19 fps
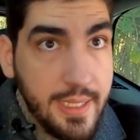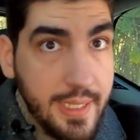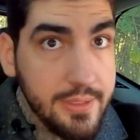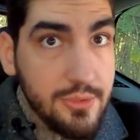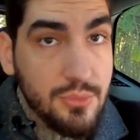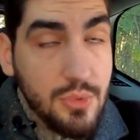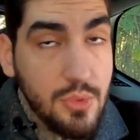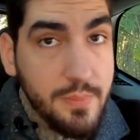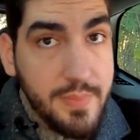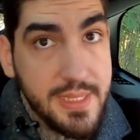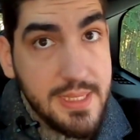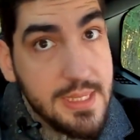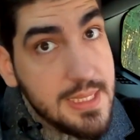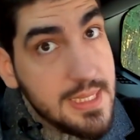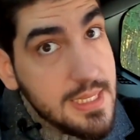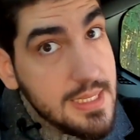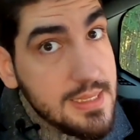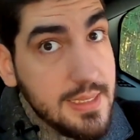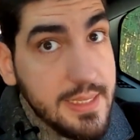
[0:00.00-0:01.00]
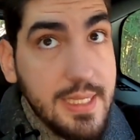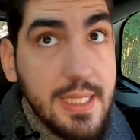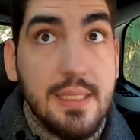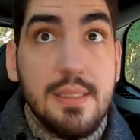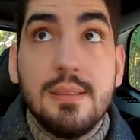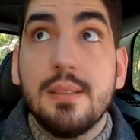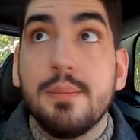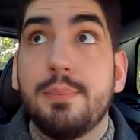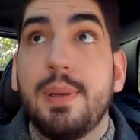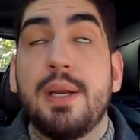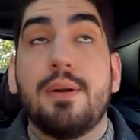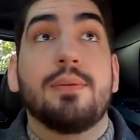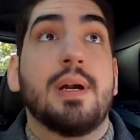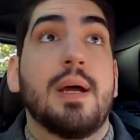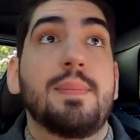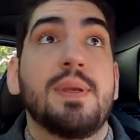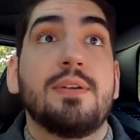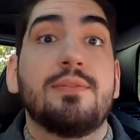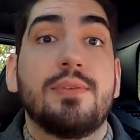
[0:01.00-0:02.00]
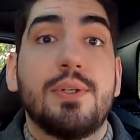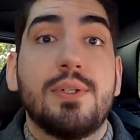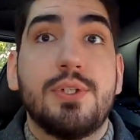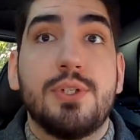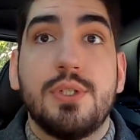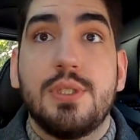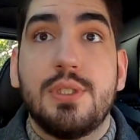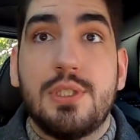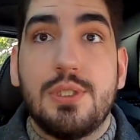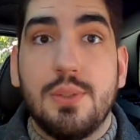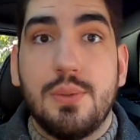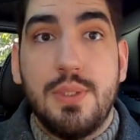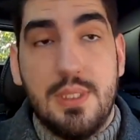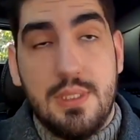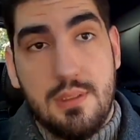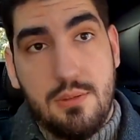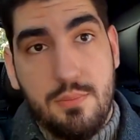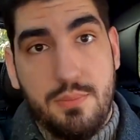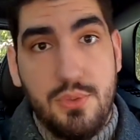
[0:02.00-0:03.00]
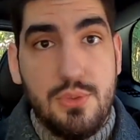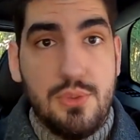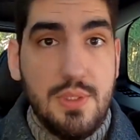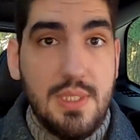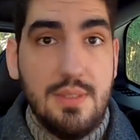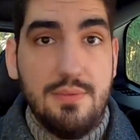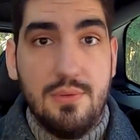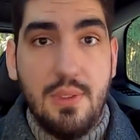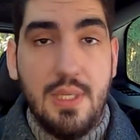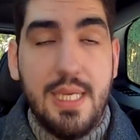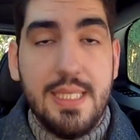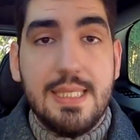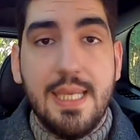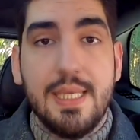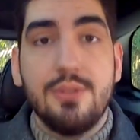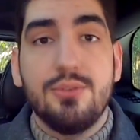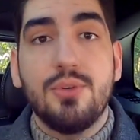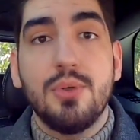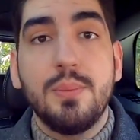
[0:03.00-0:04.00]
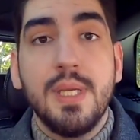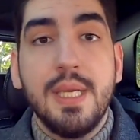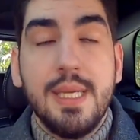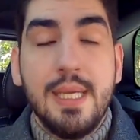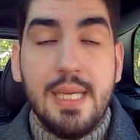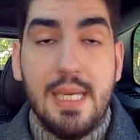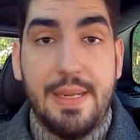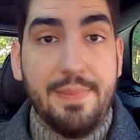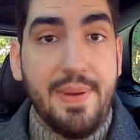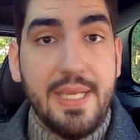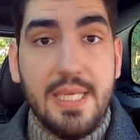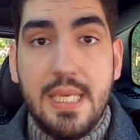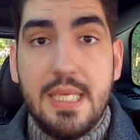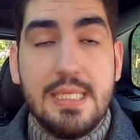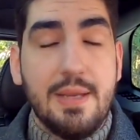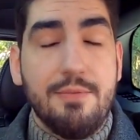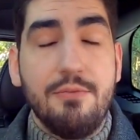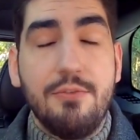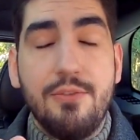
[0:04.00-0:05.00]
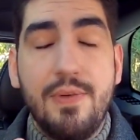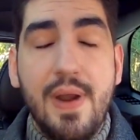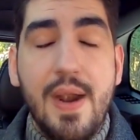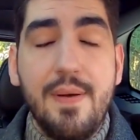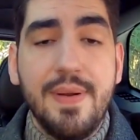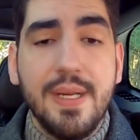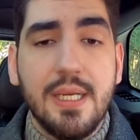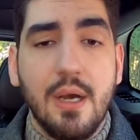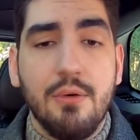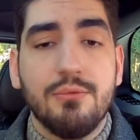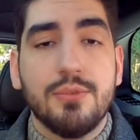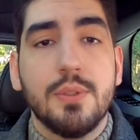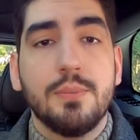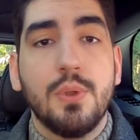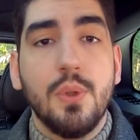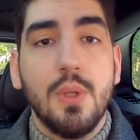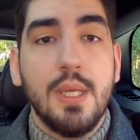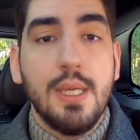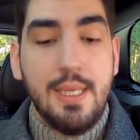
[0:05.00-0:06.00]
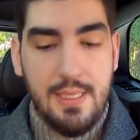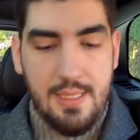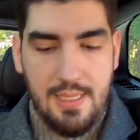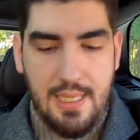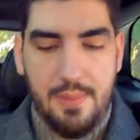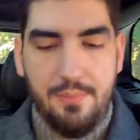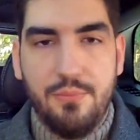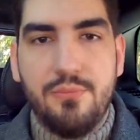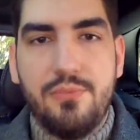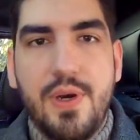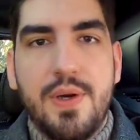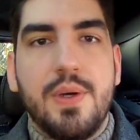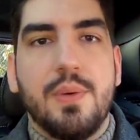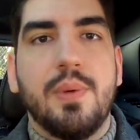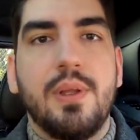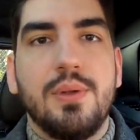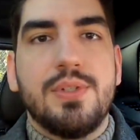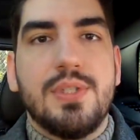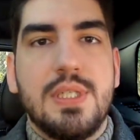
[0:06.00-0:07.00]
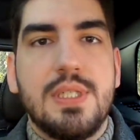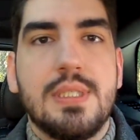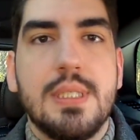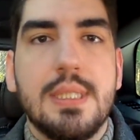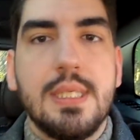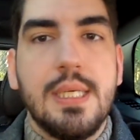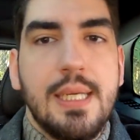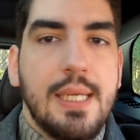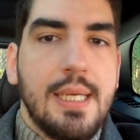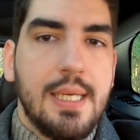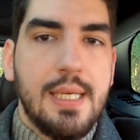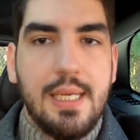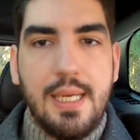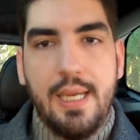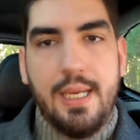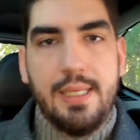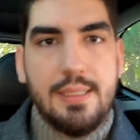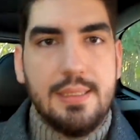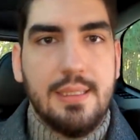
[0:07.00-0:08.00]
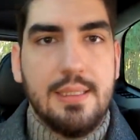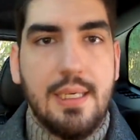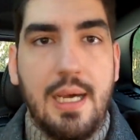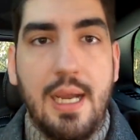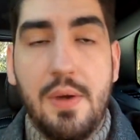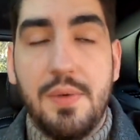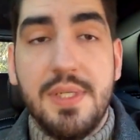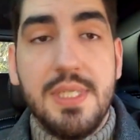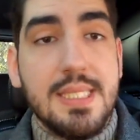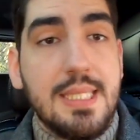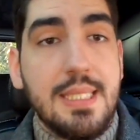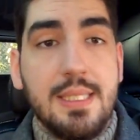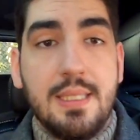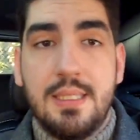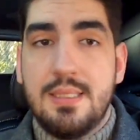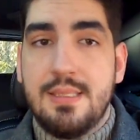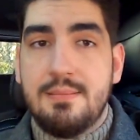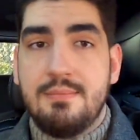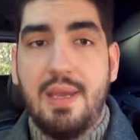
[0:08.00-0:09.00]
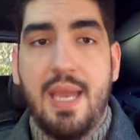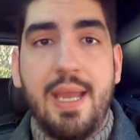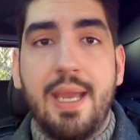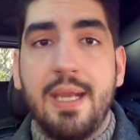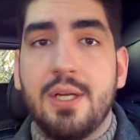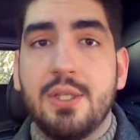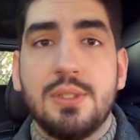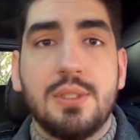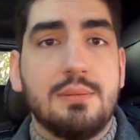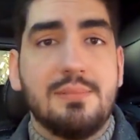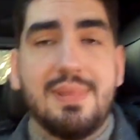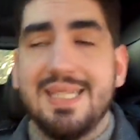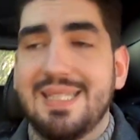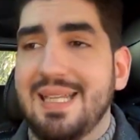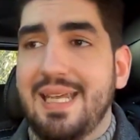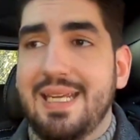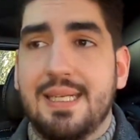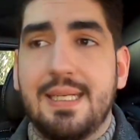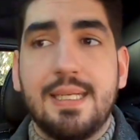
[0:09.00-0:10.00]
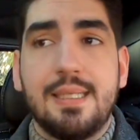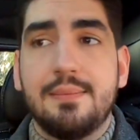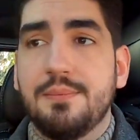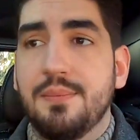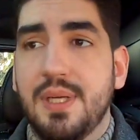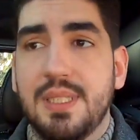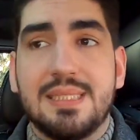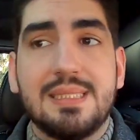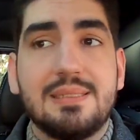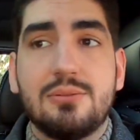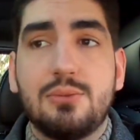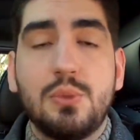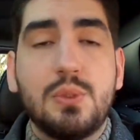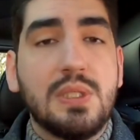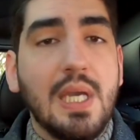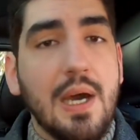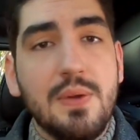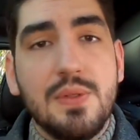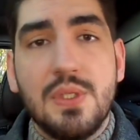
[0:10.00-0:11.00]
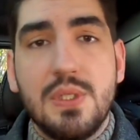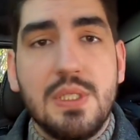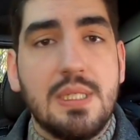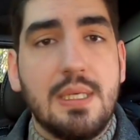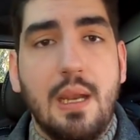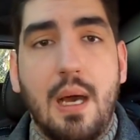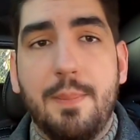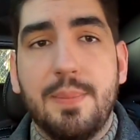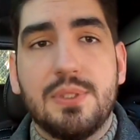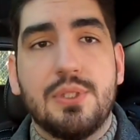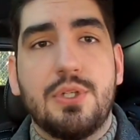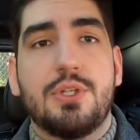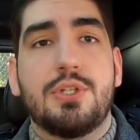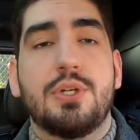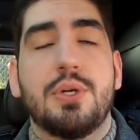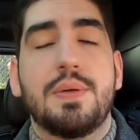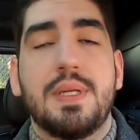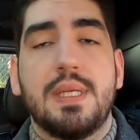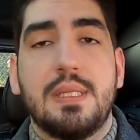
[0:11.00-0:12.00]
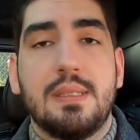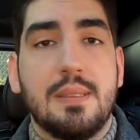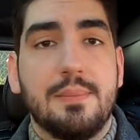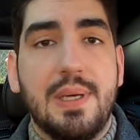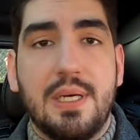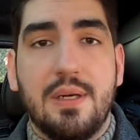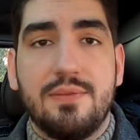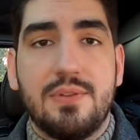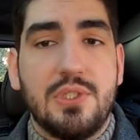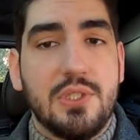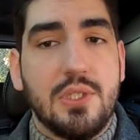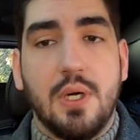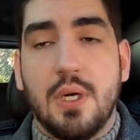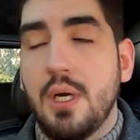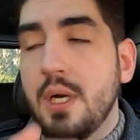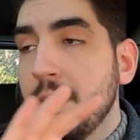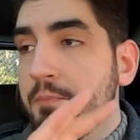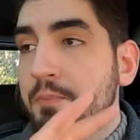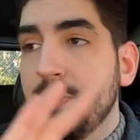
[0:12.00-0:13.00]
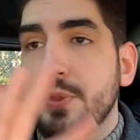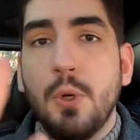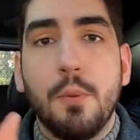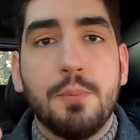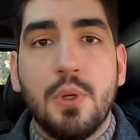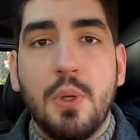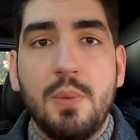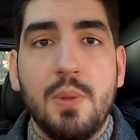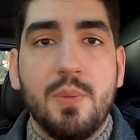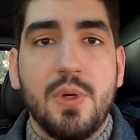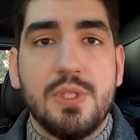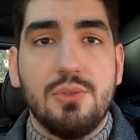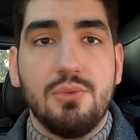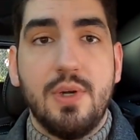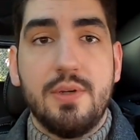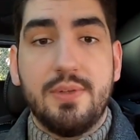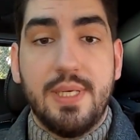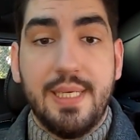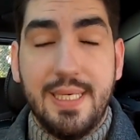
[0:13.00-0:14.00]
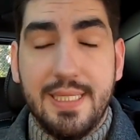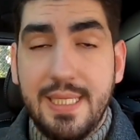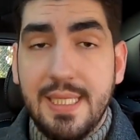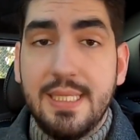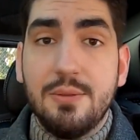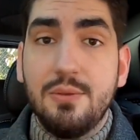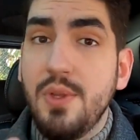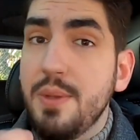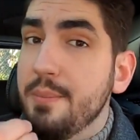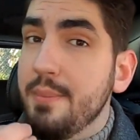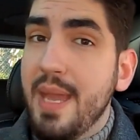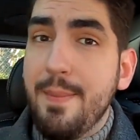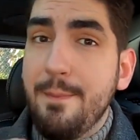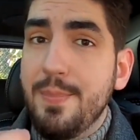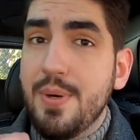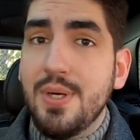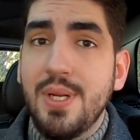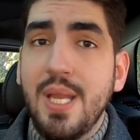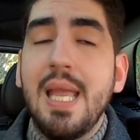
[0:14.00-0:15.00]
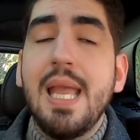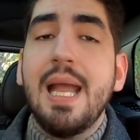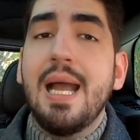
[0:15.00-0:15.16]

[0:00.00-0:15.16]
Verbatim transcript: headroom and this is again the panoramic version so it's supposed to give you less headroom in my case i'm very comfortable i'm very well seated and uh, I honestly, it, I, I could get like a 2000 kilometers journey in the back of this car, no problem whatsoever. And again, remember,